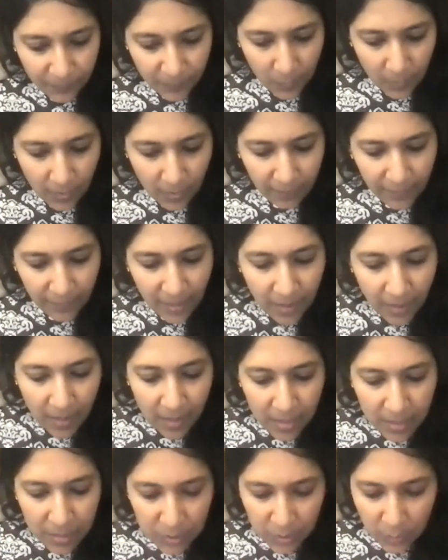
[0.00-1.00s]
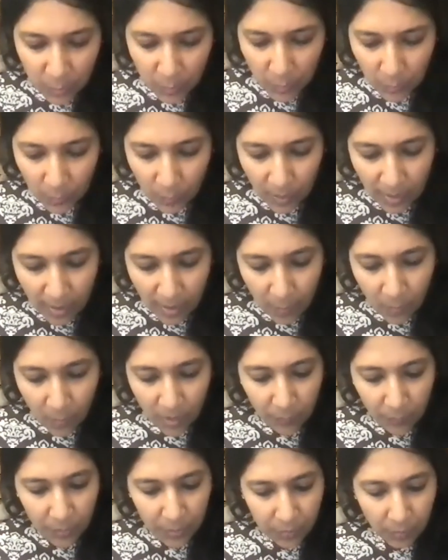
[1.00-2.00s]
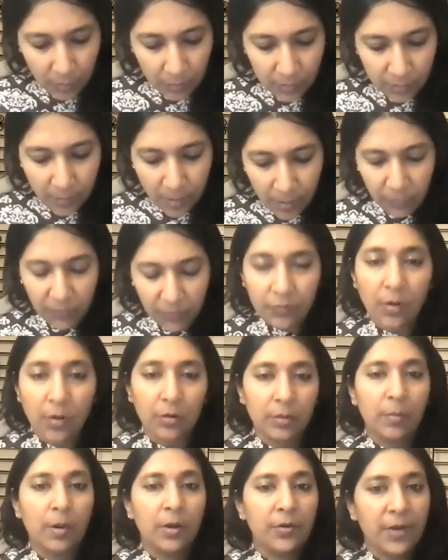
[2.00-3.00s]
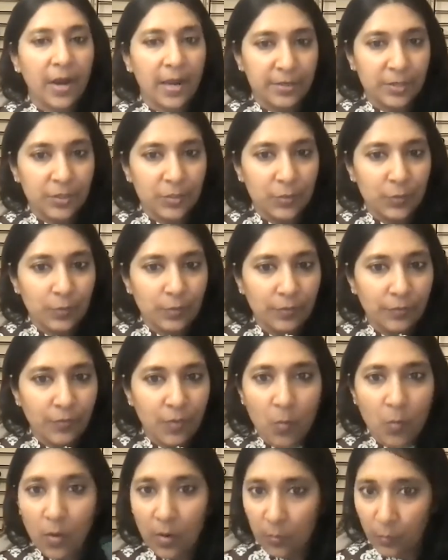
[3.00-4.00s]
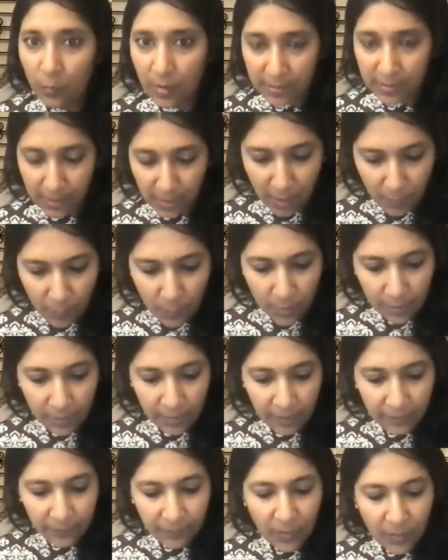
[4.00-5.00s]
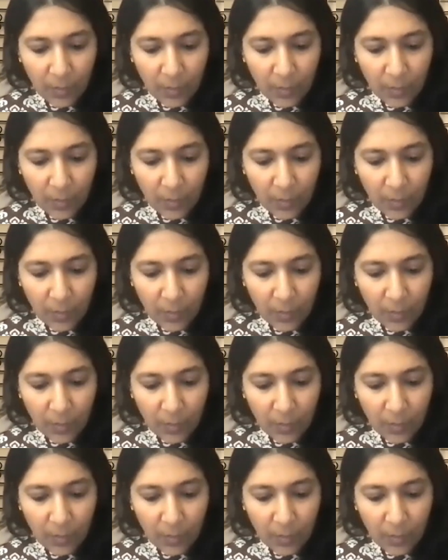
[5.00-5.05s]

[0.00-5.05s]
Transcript: Okay, so what have we talked about? We've talked about gratitude for what works body.